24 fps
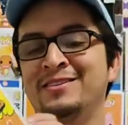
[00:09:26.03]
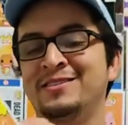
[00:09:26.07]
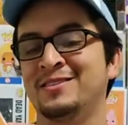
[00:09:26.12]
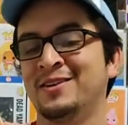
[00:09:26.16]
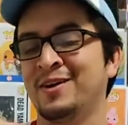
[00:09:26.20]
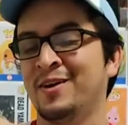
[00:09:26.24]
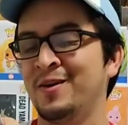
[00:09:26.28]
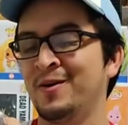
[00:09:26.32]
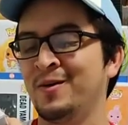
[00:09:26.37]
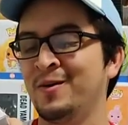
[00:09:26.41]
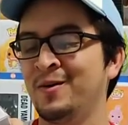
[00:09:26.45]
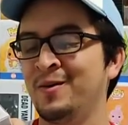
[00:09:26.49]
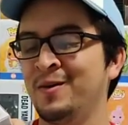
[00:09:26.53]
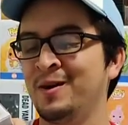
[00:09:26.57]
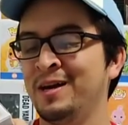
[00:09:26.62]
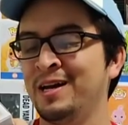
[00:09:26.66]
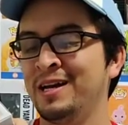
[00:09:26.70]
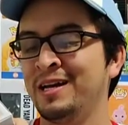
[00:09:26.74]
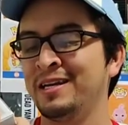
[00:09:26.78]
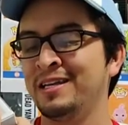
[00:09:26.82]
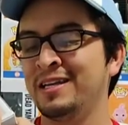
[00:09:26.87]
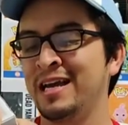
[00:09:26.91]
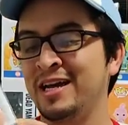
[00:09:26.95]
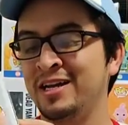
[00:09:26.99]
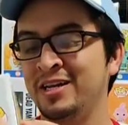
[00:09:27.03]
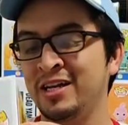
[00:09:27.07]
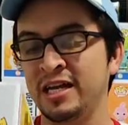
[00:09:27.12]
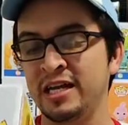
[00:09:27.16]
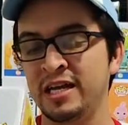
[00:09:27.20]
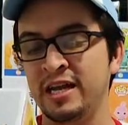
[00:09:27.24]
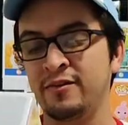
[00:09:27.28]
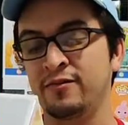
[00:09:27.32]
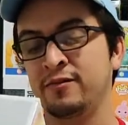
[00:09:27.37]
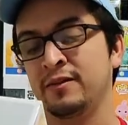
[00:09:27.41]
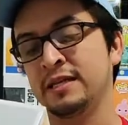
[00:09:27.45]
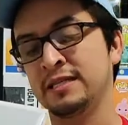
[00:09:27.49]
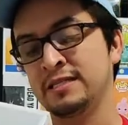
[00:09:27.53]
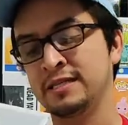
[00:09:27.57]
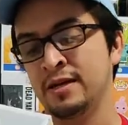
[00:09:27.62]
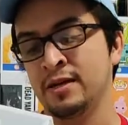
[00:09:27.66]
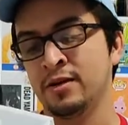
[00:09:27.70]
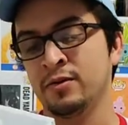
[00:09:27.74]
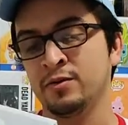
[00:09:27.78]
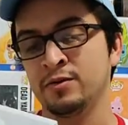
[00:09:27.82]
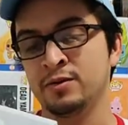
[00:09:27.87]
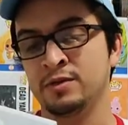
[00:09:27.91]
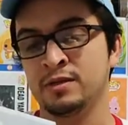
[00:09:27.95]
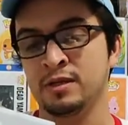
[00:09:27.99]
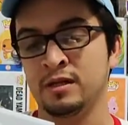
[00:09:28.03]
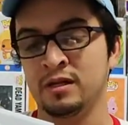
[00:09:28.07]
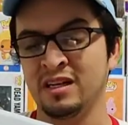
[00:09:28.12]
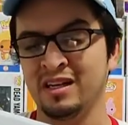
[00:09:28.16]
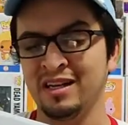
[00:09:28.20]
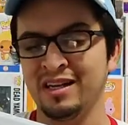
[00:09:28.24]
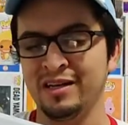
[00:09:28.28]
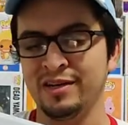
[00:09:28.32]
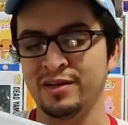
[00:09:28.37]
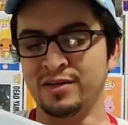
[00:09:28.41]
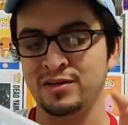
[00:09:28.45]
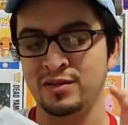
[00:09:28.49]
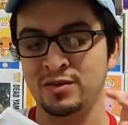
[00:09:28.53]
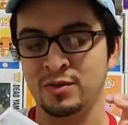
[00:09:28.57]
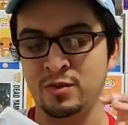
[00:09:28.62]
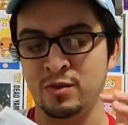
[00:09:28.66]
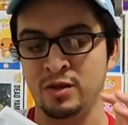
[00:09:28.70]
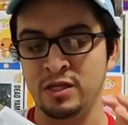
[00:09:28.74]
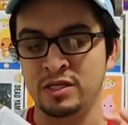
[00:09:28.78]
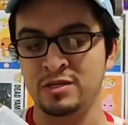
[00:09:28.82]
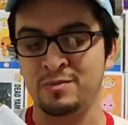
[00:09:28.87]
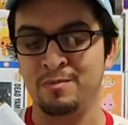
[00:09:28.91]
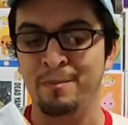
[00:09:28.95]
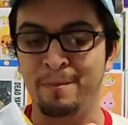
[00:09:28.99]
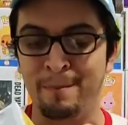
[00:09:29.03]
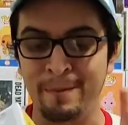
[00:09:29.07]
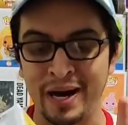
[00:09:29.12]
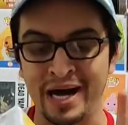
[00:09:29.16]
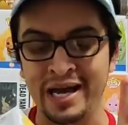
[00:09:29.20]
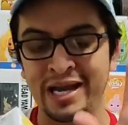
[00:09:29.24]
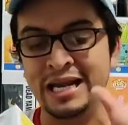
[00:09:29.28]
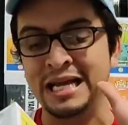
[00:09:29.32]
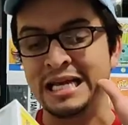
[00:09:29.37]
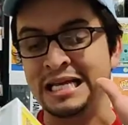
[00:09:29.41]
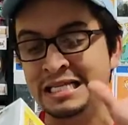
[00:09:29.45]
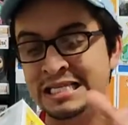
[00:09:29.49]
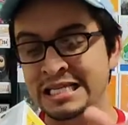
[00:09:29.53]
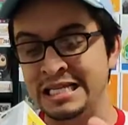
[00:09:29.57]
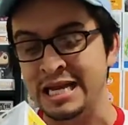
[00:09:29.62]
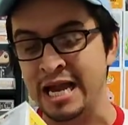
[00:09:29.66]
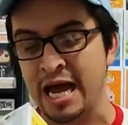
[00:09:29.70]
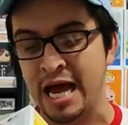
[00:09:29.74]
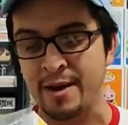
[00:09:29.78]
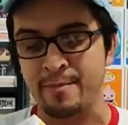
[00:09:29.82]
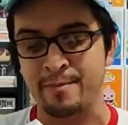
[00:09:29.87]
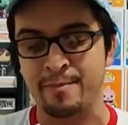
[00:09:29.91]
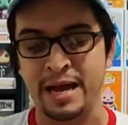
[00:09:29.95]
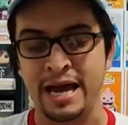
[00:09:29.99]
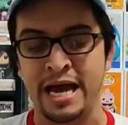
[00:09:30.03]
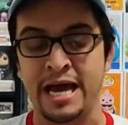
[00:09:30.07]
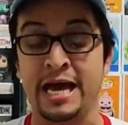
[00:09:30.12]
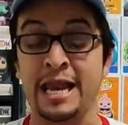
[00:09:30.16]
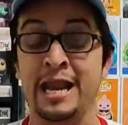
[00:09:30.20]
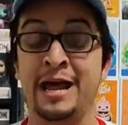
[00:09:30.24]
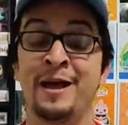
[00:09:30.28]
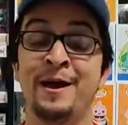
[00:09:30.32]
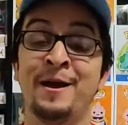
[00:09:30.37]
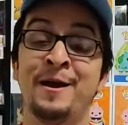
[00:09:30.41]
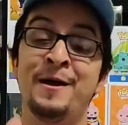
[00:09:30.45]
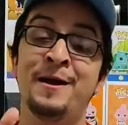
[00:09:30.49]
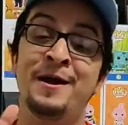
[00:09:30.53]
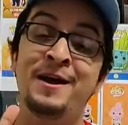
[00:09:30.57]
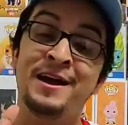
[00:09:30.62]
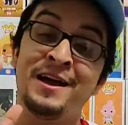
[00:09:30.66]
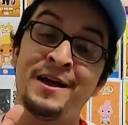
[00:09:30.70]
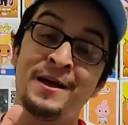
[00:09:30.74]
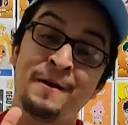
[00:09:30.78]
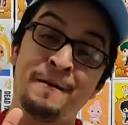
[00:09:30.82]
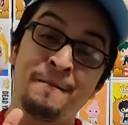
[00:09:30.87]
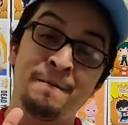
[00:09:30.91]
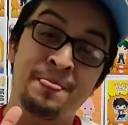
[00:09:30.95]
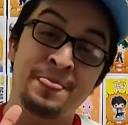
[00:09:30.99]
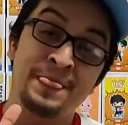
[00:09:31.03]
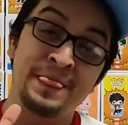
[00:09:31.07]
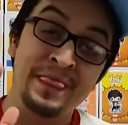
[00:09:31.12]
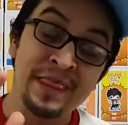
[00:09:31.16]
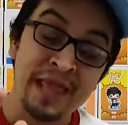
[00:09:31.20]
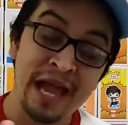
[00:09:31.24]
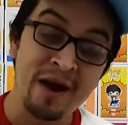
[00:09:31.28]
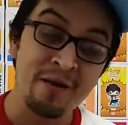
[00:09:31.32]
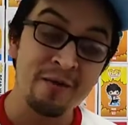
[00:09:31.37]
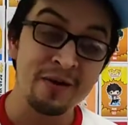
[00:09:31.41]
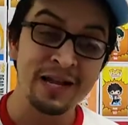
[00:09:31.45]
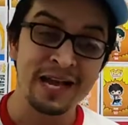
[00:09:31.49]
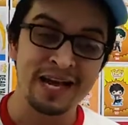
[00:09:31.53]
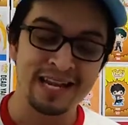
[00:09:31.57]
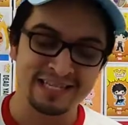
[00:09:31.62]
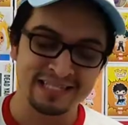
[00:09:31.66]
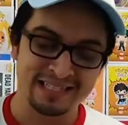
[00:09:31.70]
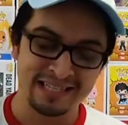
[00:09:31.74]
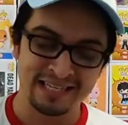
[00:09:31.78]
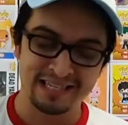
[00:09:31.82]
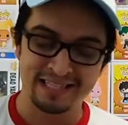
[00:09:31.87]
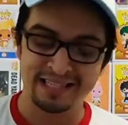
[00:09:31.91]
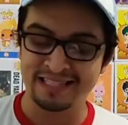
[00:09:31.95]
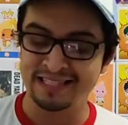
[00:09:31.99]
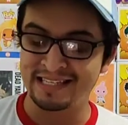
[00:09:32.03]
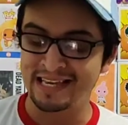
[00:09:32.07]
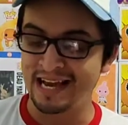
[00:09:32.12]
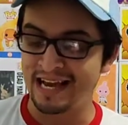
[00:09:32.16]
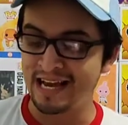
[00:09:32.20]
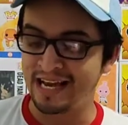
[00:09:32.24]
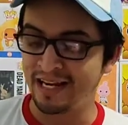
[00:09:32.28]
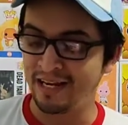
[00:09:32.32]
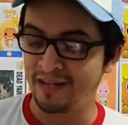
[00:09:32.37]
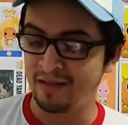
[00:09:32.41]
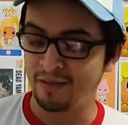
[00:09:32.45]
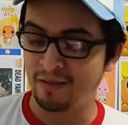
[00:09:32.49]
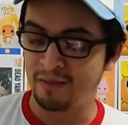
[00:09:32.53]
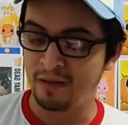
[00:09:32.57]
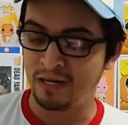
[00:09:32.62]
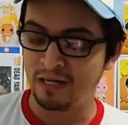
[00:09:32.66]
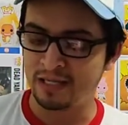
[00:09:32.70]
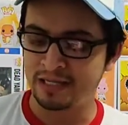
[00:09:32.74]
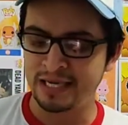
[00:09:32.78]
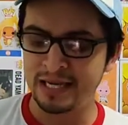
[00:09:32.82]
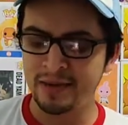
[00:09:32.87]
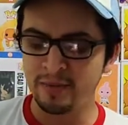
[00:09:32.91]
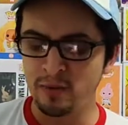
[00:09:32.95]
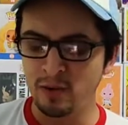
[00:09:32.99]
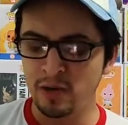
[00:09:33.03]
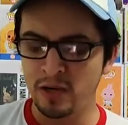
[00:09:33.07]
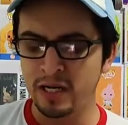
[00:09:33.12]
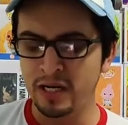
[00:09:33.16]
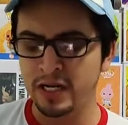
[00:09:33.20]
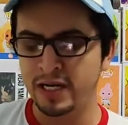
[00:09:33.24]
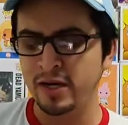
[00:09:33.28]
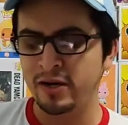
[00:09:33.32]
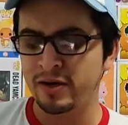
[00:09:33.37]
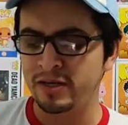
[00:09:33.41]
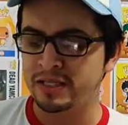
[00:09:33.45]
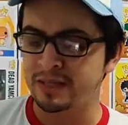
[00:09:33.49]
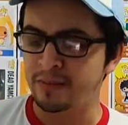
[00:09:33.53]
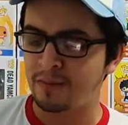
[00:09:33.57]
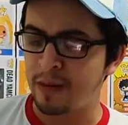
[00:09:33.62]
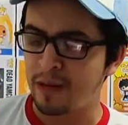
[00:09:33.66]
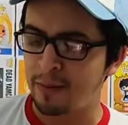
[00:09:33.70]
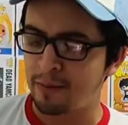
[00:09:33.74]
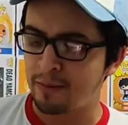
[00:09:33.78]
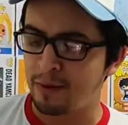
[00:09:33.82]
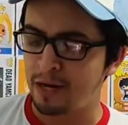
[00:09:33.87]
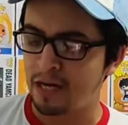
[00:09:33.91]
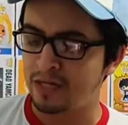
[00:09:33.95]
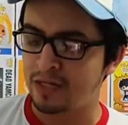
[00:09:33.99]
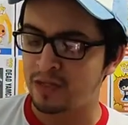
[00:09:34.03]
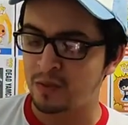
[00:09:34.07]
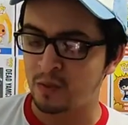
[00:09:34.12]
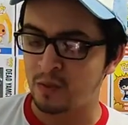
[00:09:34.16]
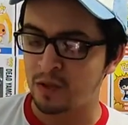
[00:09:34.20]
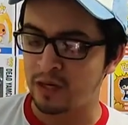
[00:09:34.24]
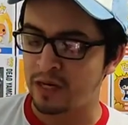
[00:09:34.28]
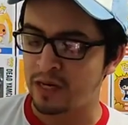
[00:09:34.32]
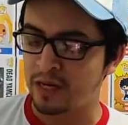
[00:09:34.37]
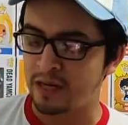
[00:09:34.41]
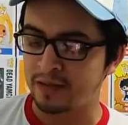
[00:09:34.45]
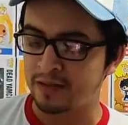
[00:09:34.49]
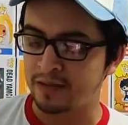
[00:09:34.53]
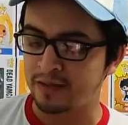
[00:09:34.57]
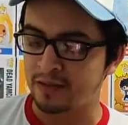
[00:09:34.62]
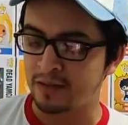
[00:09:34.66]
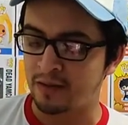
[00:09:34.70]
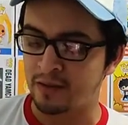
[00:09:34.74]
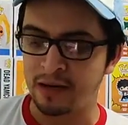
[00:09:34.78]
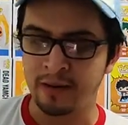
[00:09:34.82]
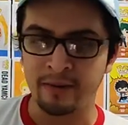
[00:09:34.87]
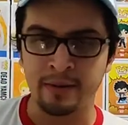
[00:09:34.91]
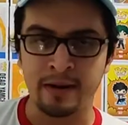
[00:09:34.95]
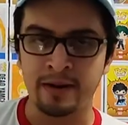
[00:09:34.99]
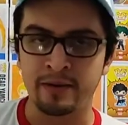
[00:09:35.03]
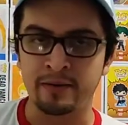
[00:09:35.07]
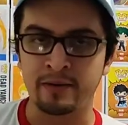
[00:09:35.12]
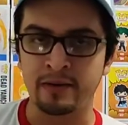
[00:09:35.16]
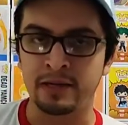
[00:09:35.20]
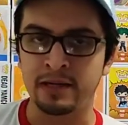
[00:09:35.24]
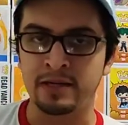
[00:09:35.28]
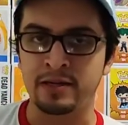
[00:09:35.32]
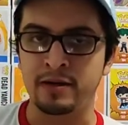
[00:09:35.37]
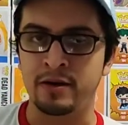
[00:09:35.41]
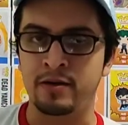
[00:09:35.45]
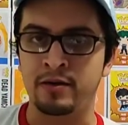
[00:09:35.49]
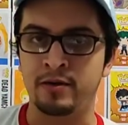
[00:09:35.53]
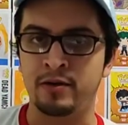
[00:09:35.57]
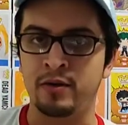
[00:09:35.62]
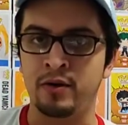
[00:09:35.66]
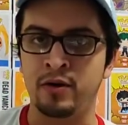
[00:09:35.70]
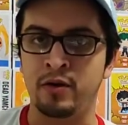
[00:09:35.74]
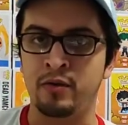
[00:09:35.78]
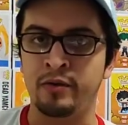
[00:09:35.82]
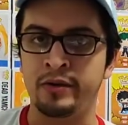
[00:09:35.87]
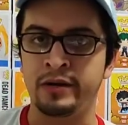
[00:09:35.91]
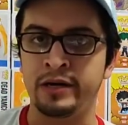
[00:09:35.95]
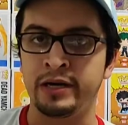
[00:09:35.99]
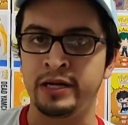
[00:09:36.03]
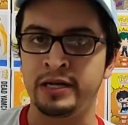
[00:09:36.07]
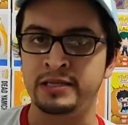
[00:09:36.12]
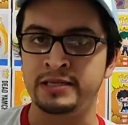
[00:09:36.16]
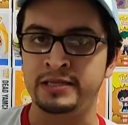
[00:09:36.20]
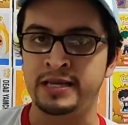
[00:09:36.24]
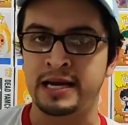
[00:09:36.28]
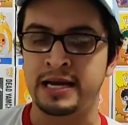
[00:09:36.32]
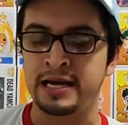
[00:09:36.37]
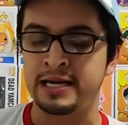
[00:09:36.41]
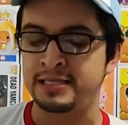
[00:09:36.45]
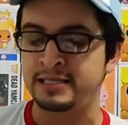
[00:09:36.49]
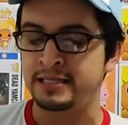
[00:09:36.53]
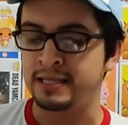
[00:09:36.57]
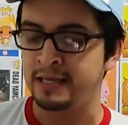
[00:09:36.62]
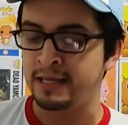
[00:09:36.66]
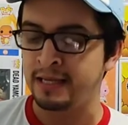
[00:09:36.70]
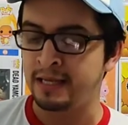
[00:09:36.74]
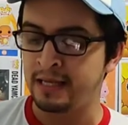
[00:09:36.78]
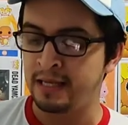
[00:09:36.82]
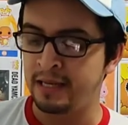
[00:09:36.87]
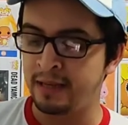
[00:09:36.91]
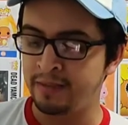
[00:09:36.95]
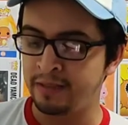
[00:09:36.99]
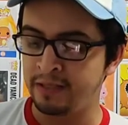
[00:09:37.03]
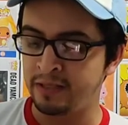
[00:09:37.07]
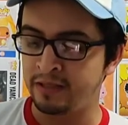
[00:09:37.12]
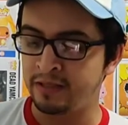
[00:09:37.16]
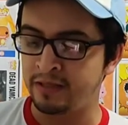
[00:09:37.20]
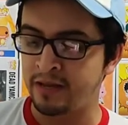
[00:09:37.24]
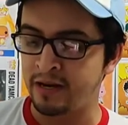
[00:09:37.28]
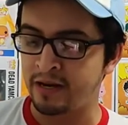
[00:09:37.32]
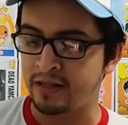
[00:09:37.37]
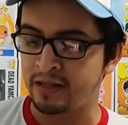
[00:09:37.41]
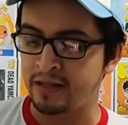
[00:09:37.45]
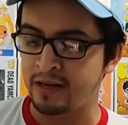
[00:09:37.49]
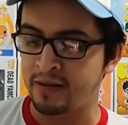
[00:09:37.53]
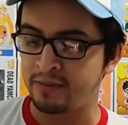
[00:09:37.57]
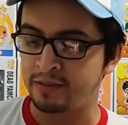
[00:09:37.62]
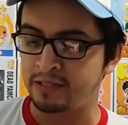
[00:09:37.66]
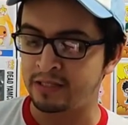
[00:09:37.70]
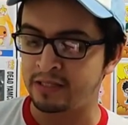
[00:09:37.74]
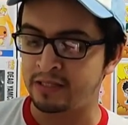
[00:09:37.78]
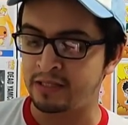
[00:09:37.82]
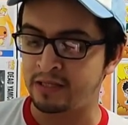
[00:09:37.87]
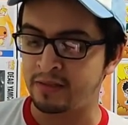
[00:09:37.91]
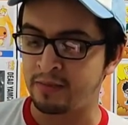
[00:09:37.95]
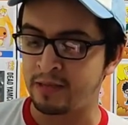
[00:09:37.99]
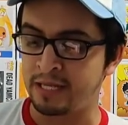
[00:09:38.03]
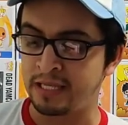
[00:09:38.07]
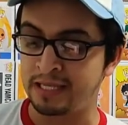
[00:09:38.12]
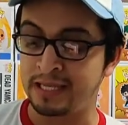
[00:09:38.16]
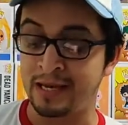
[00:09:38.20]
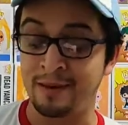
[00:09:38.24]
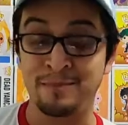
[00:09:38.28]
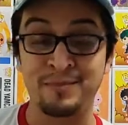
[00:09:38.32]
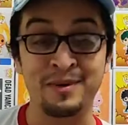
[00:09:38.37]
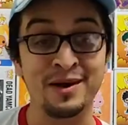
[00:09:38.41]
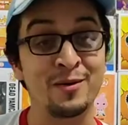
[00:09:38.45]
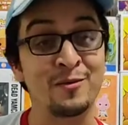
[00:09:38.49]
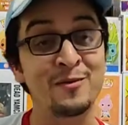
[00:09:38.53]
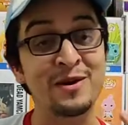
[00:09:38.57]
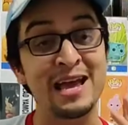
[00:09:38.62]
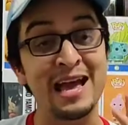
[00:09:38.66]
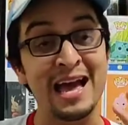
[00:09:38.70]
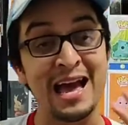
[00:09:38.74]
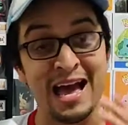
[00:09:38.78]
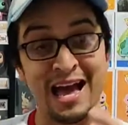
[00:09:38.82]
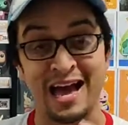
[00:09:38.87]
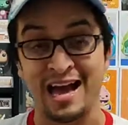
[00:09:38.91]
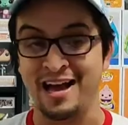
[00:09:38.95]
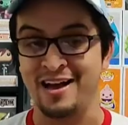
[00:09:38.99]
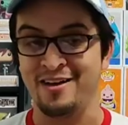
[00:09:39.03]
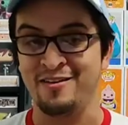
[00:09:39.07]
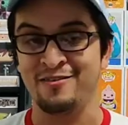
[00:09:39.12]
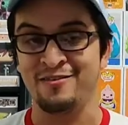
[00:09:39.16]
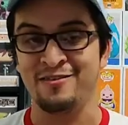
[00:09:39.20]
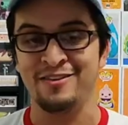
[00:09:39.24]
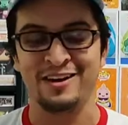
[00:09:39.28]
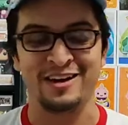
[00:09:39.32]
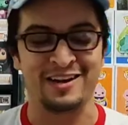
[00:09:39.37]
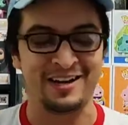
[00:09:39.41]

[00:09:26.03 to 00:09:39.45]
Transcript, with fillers: so yeah, you can definitely tell it was a little squished, but it's not bad. Now we gotta take this guy out of the box. I'm really curious about Box Warehouse though. I really don't know what it is, guys. Let me know down in the comment section about that. But we have